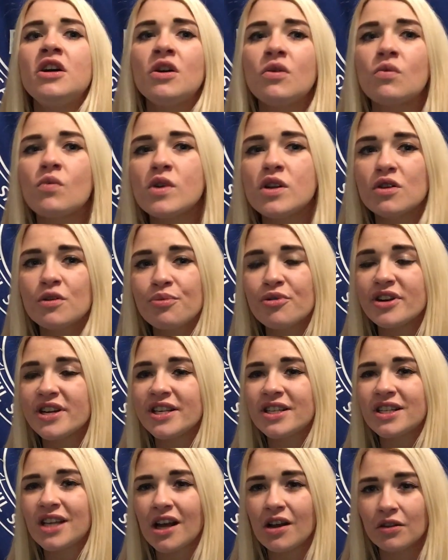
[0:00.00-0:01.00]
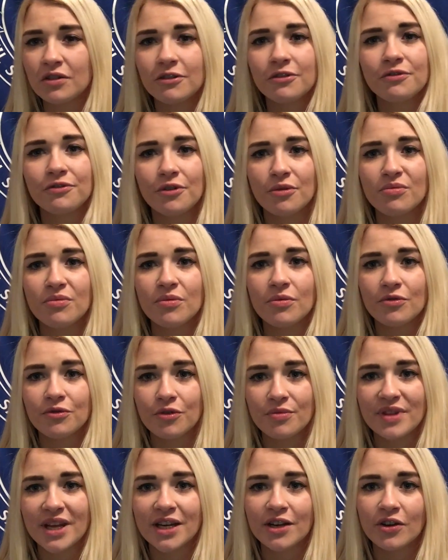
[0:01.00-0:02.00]
we looked pretty sound from
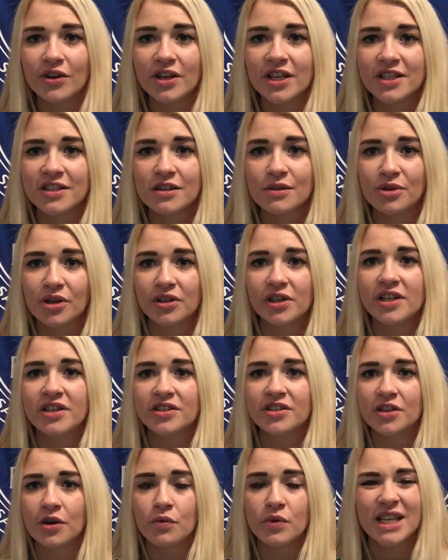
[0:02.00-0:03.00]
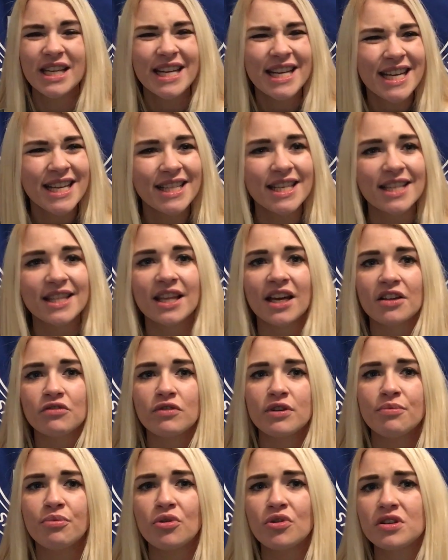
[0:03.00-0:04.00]
then on in, to be honest. So we needed that
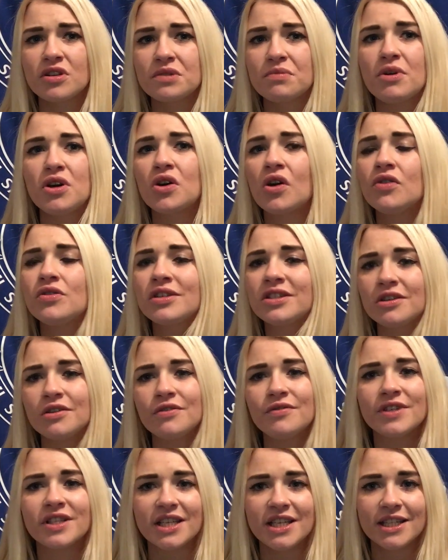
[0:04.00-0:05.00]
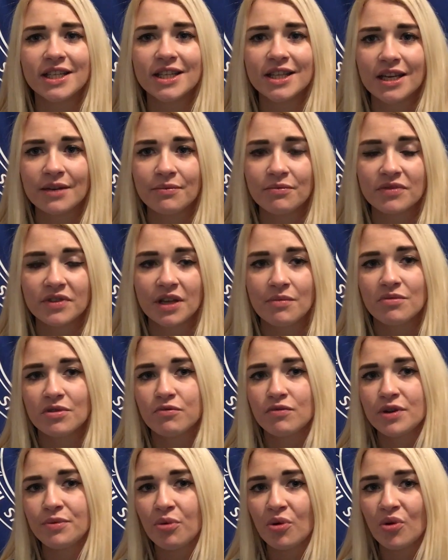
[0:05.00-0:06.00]
3 points. Marco Silva needed them
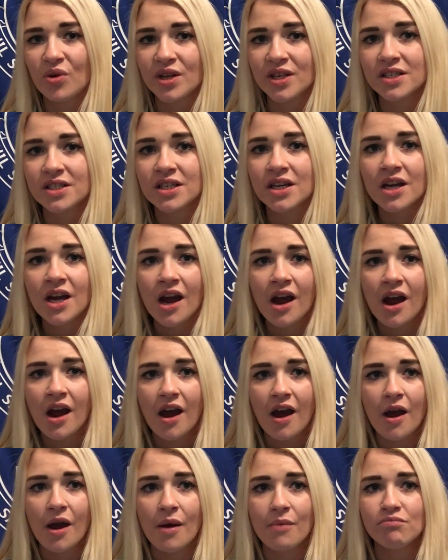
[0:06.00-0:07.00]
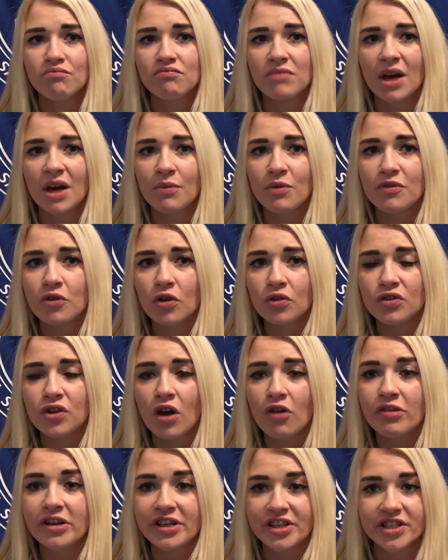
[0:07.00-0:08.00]
3 points. And we've got
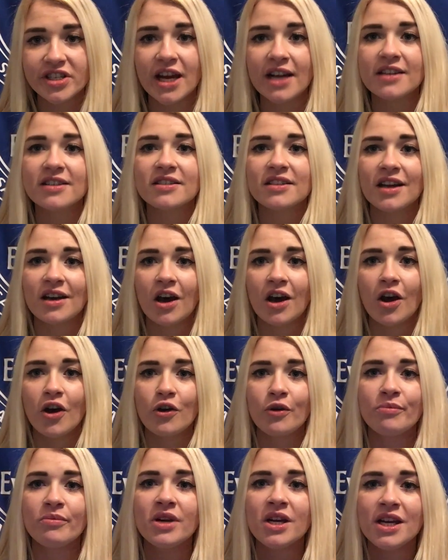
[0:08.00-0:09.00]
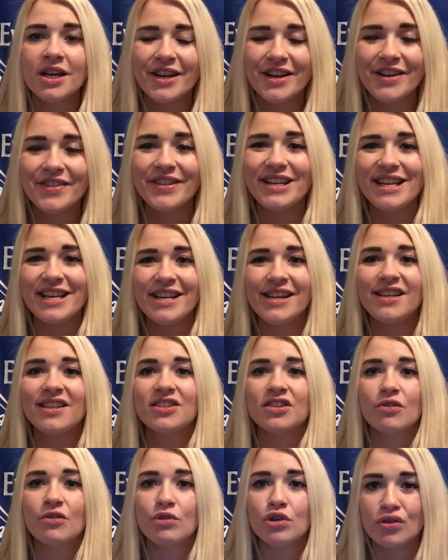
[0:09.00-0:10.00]
Norwich next at home in the league,
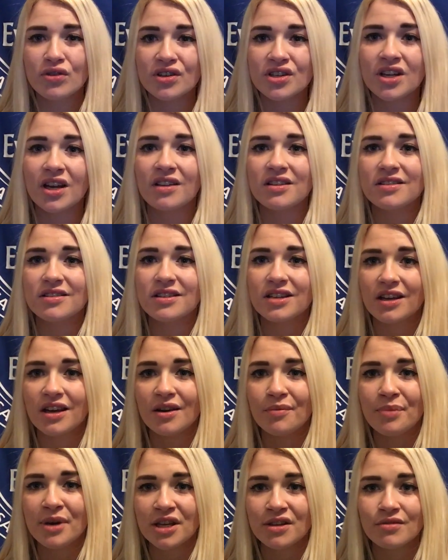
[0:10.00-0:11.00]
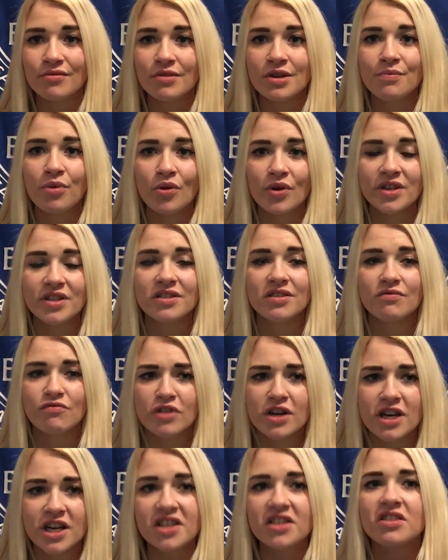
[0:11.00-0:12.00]
so another chance to get a big 3 points and
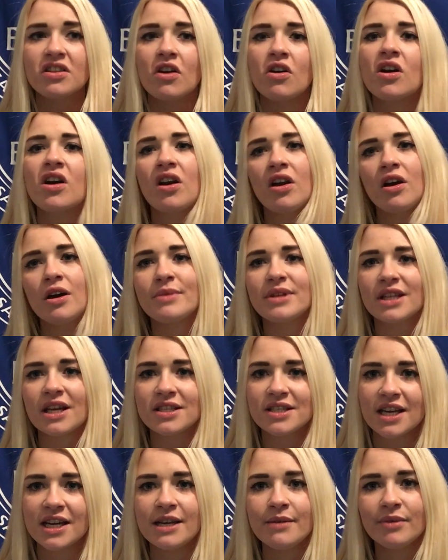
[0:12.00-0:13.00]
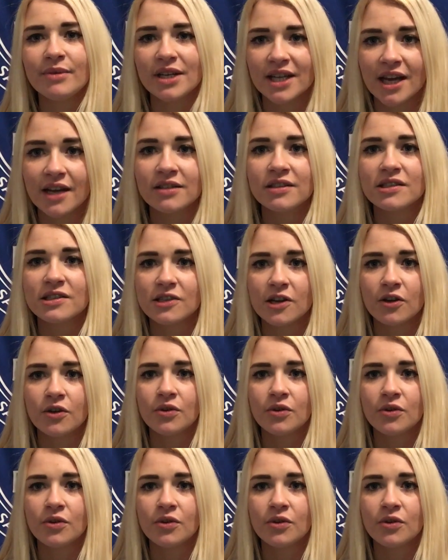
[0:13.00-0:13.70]
really start climbing that table again. So